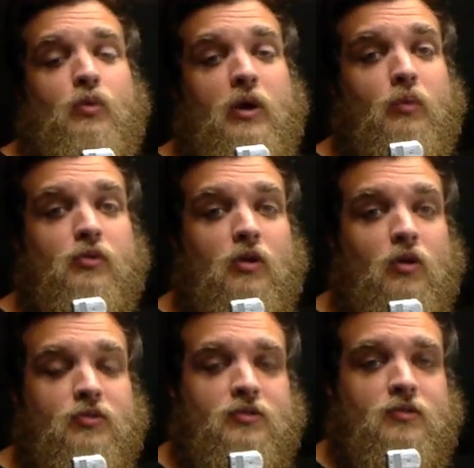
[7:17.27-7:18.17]
great
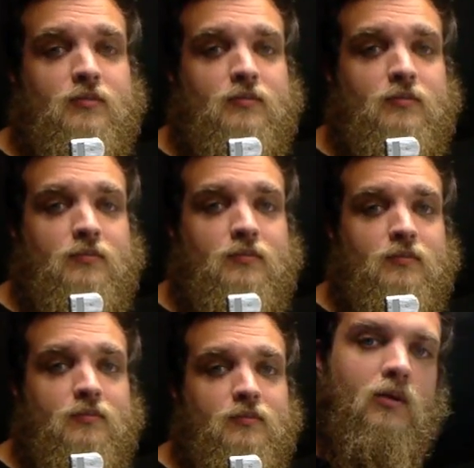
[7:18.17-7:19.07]
results.
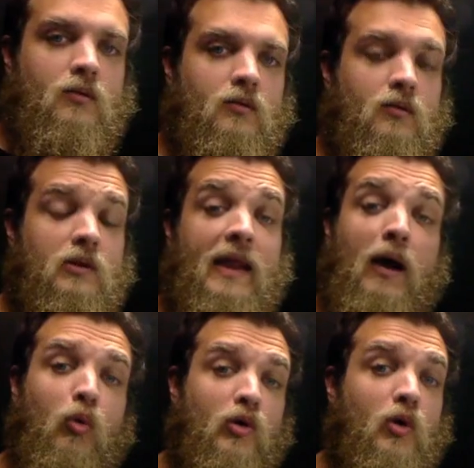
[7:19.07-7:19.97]

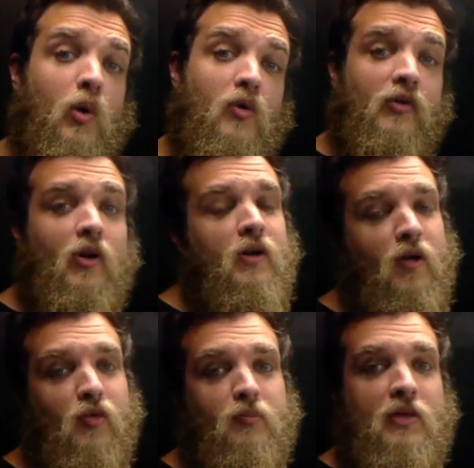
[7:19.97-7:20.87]
Now we'll go over
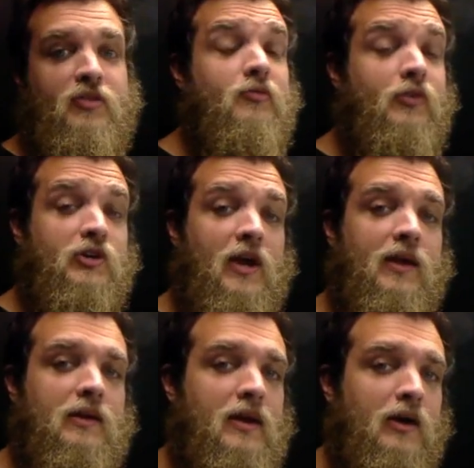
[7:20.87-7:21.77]
another method for
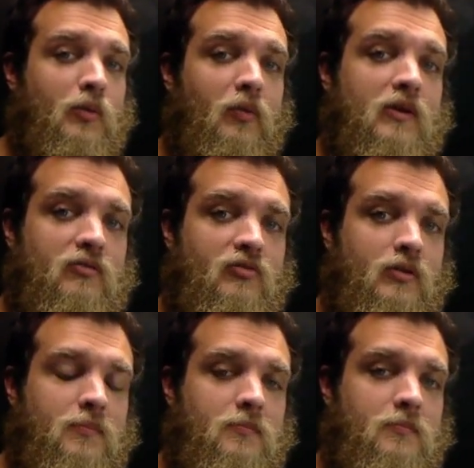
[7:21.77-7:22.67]
checking neck relief.
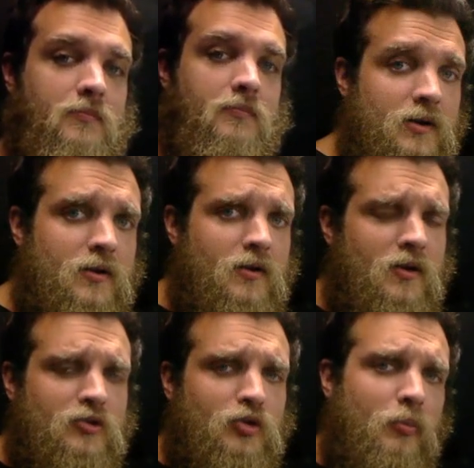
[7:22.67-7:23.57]

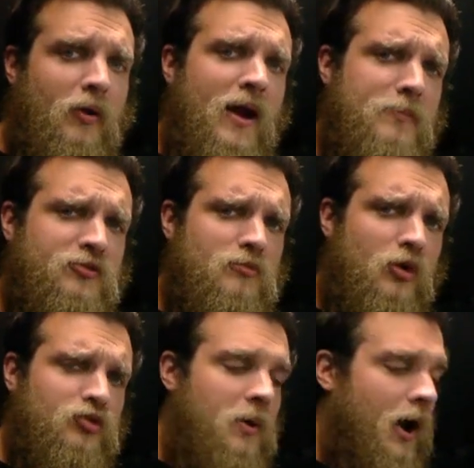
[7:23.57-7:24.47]
So perhaps the
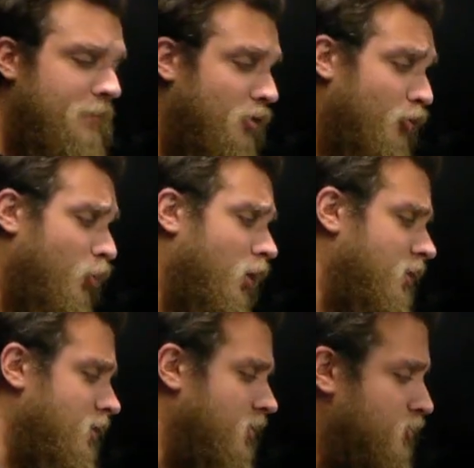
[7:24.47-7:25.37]
most popular
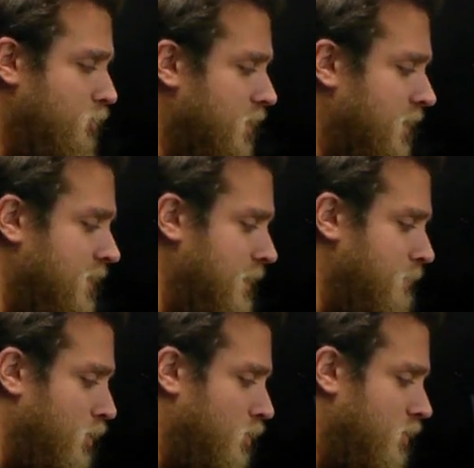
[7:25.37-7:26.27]
one is putting a
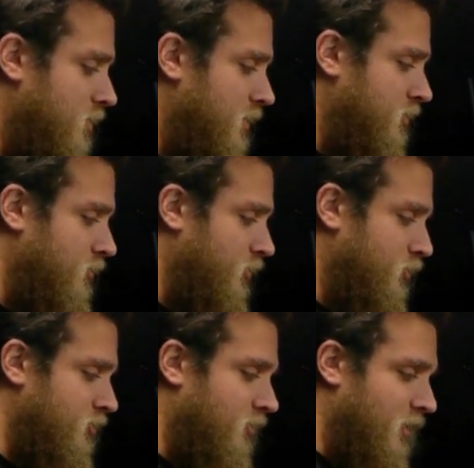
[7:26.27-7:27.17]
capo at the
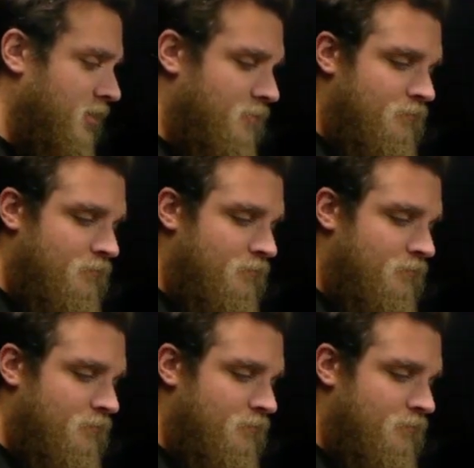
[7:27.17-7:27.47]
1st fret